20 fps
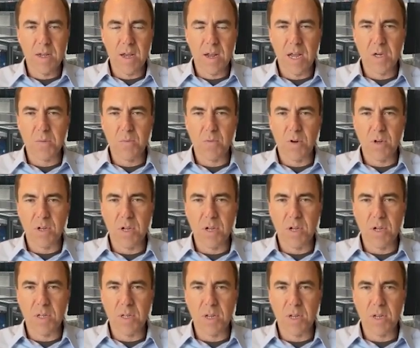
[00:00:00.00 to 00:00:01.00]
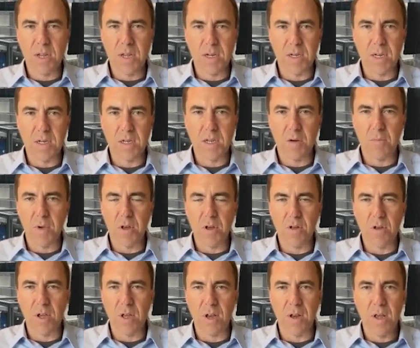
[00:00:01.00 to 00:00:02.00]
and expertise that exist in
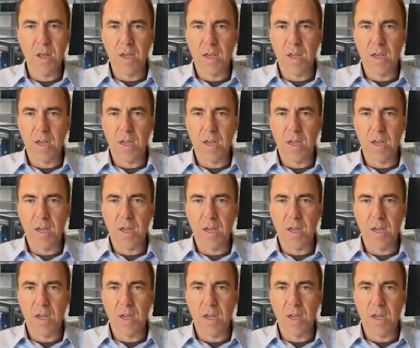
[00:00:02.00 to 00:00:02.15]
Michigan